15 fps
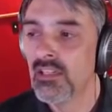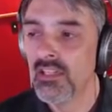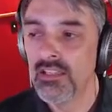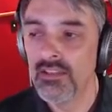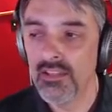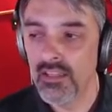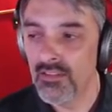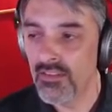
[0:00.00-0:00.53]

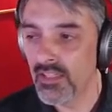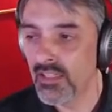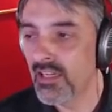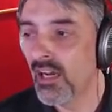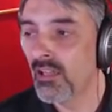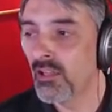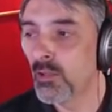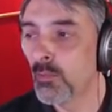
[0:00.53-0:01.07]
The the
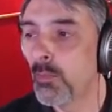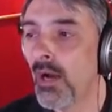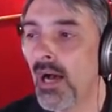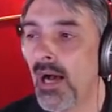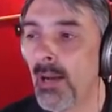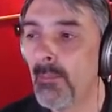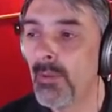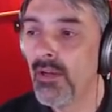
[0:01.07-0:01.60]
color
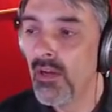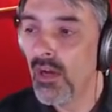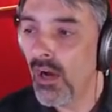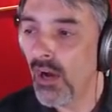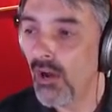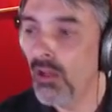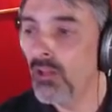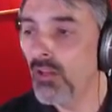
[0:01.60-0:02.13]
pop,
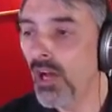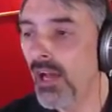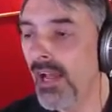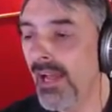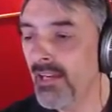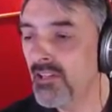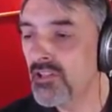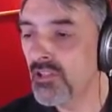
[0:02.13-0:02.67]
all
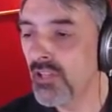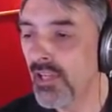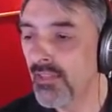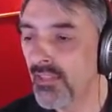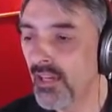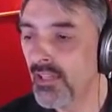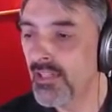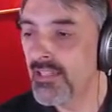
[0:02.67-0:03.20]
actually I
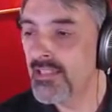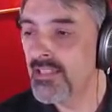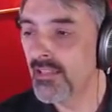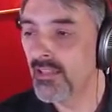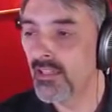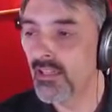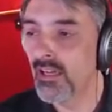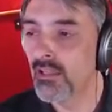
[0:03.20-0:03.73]
thought he said
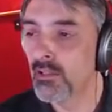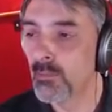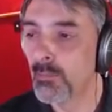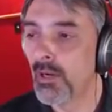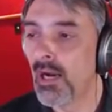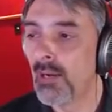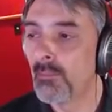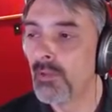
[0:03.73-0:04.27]
the color
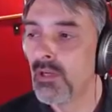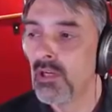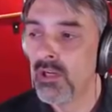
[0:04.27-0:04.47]
pop